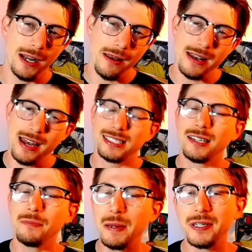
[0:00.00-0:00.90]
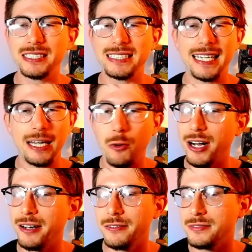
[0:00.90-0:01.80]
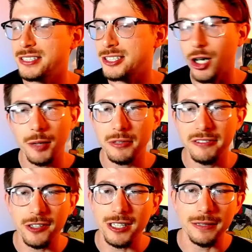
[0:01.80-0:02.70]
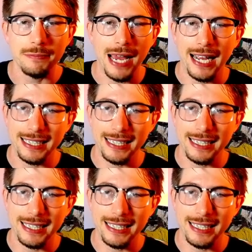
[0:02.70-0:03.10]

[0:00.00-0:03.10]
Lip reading: And some people are saying they want Charm reverted back,